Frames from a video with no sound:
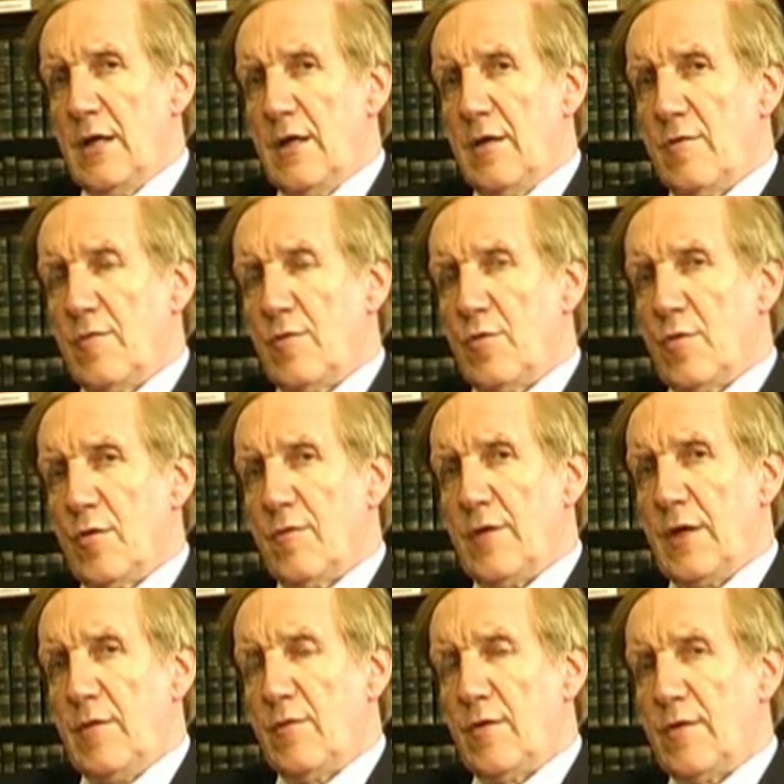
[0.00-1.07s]
in view of
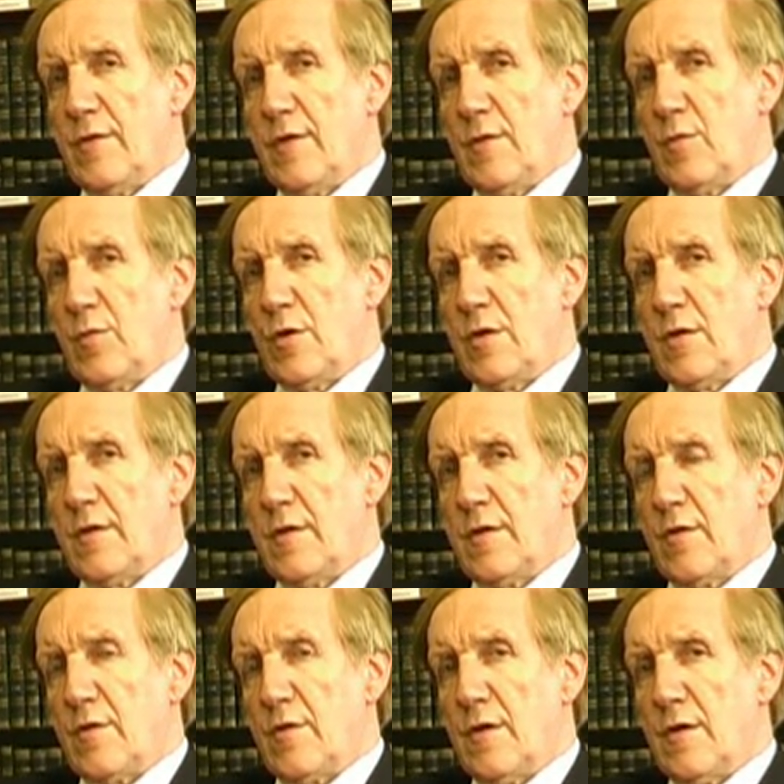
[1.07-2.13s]
evils in the world,
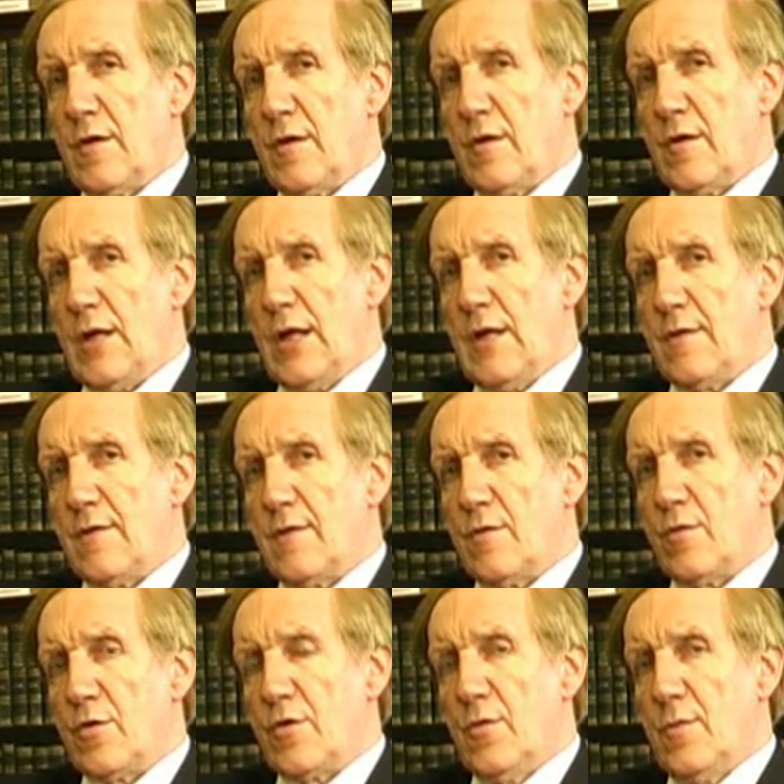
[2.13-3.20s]
relates
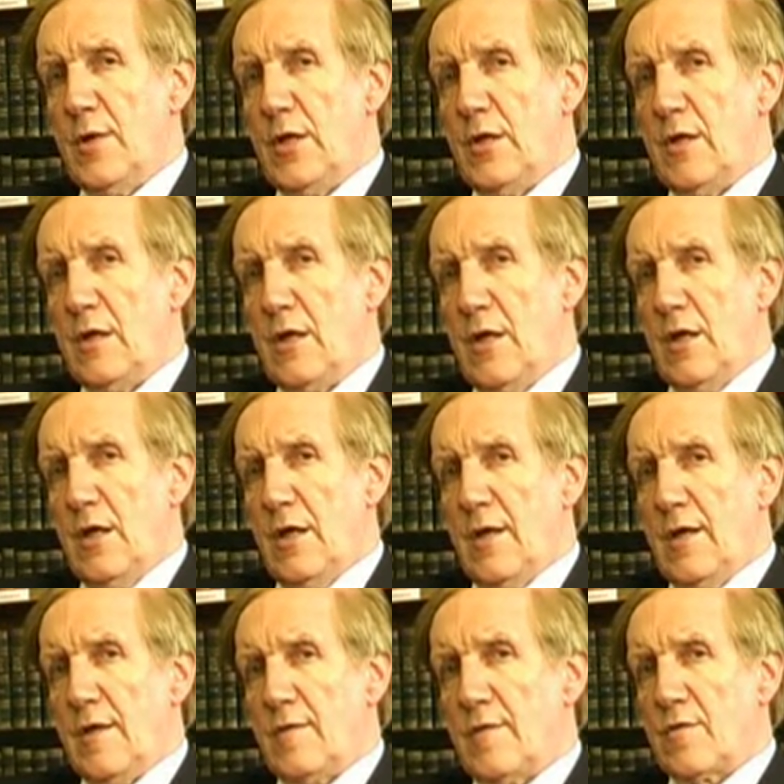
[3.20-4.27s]
to human
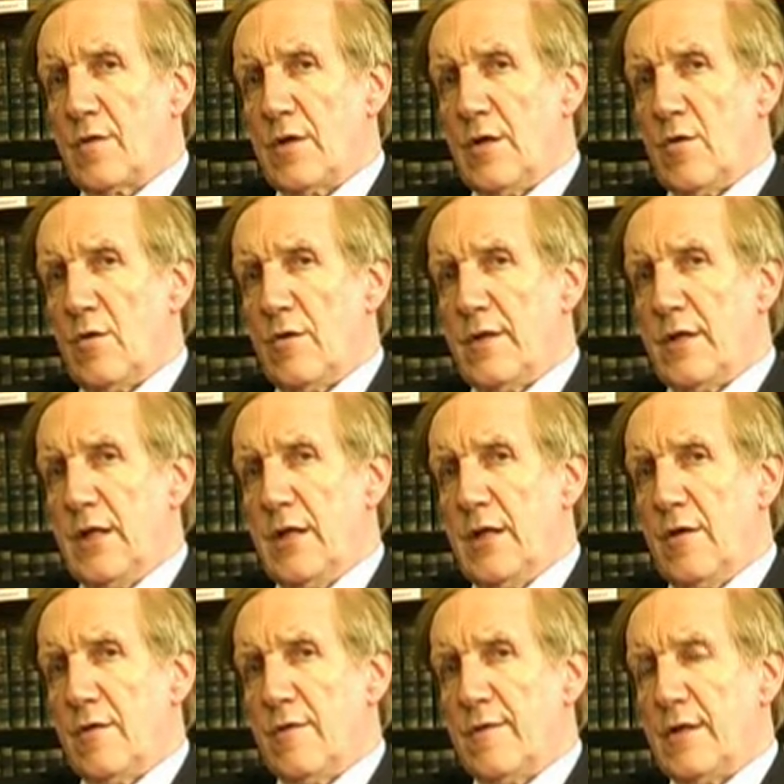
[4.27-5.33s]
history, all the
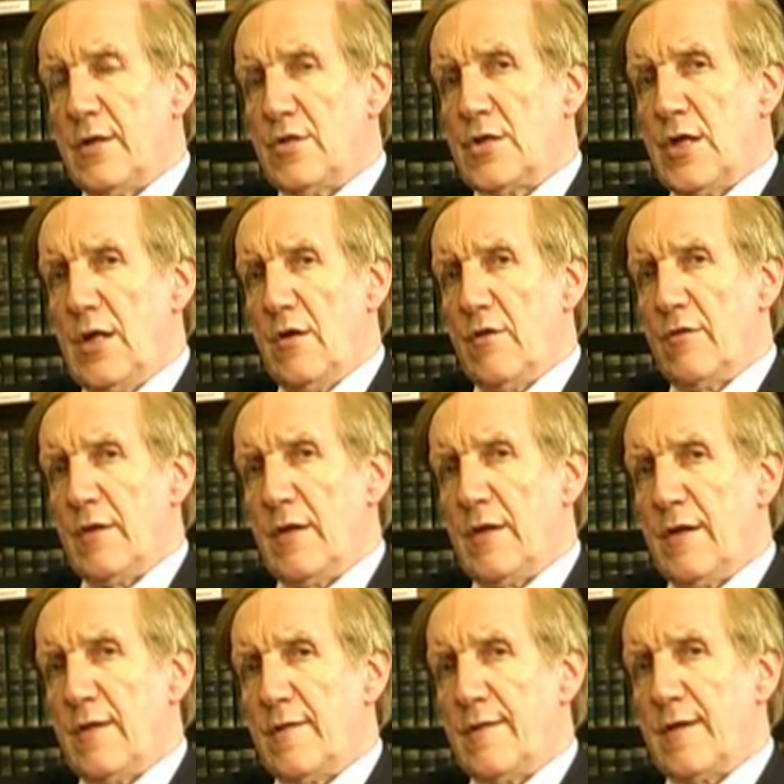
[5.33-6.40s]
innocent children
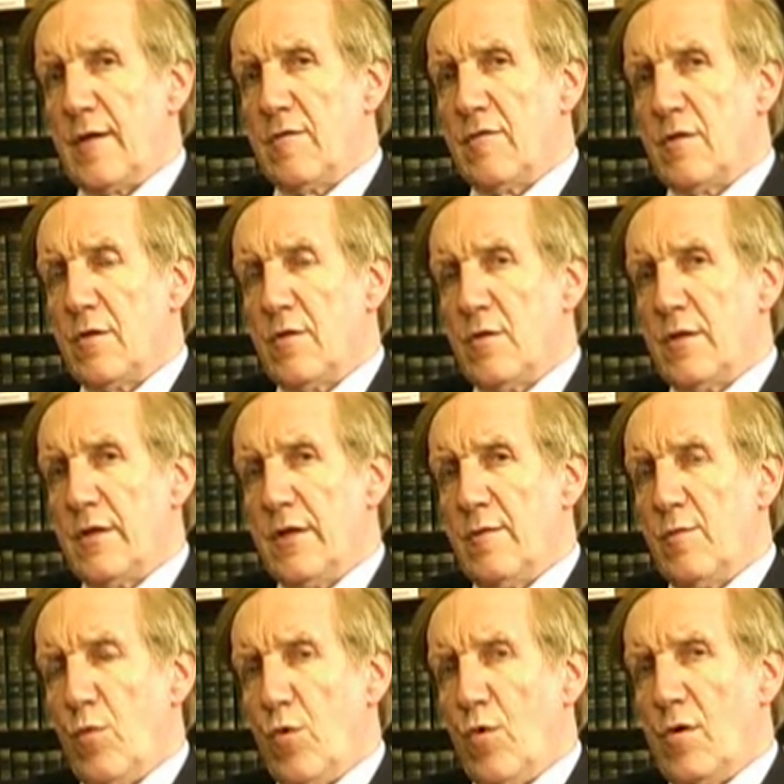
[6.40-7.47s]
that suffer, all the
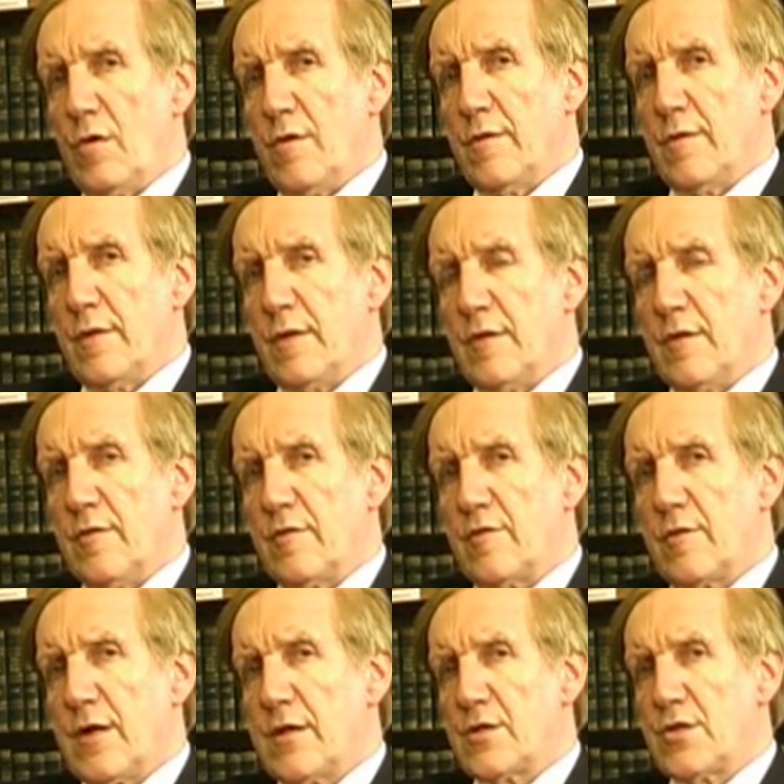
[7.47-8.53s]
wars and
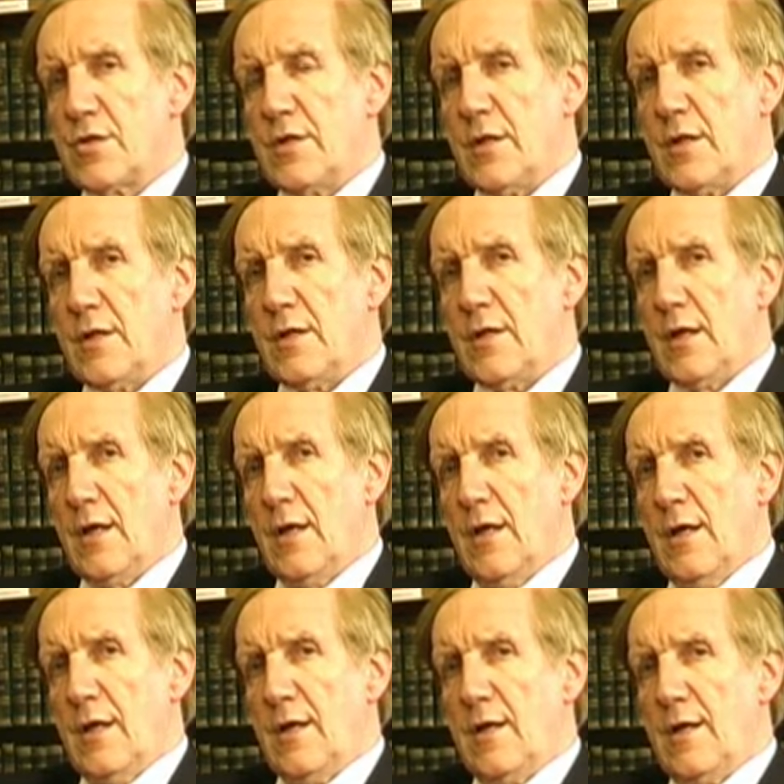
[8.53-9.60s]
destruction and
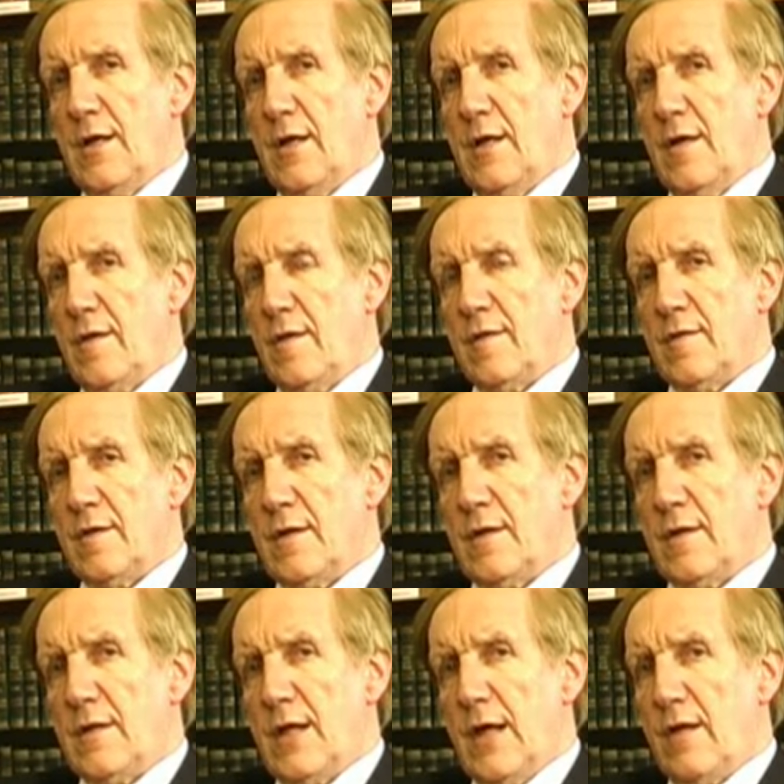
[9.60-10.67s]
killings
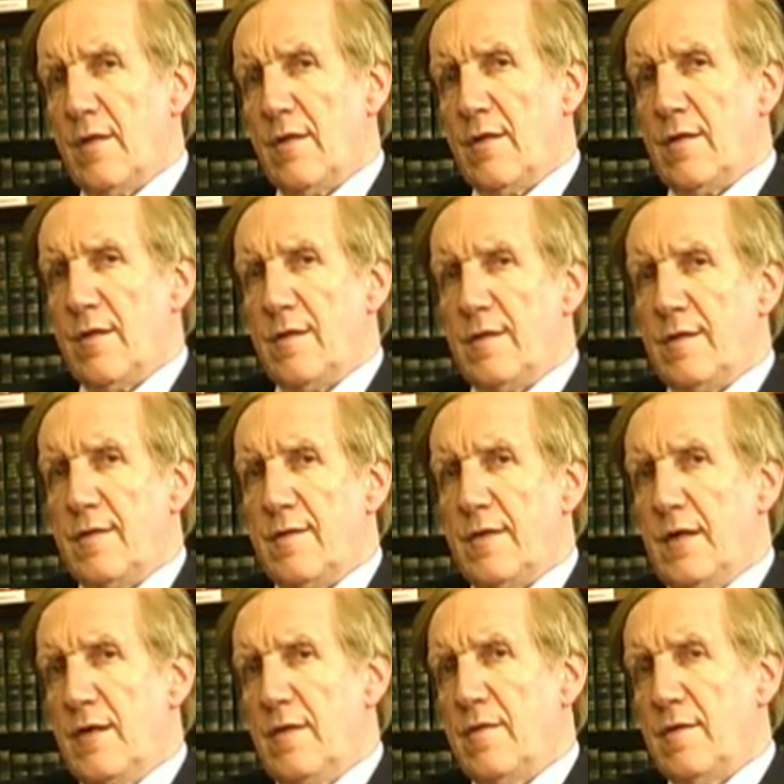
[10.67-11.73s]
and death and
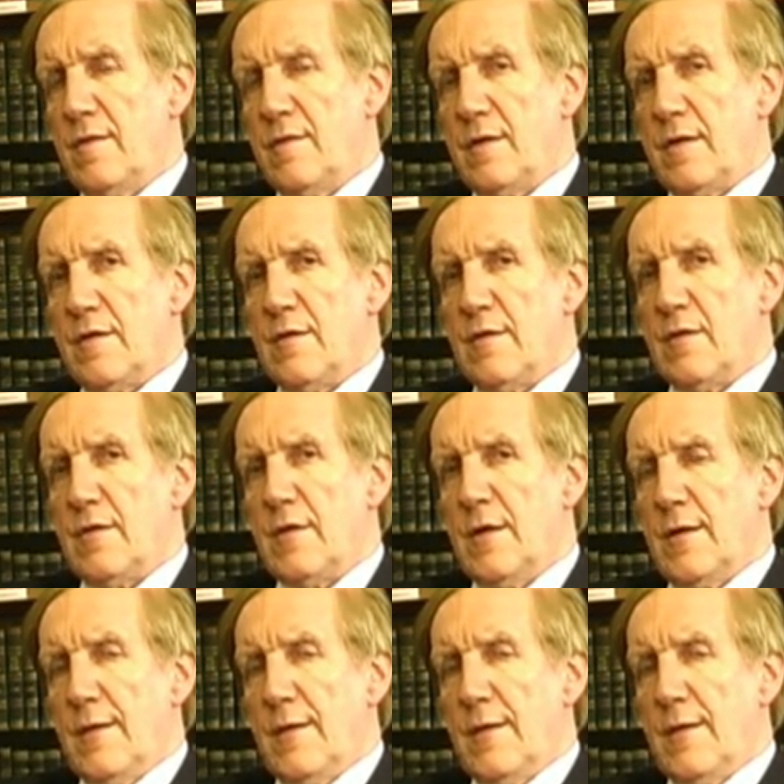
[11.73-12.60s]
diseases and so on,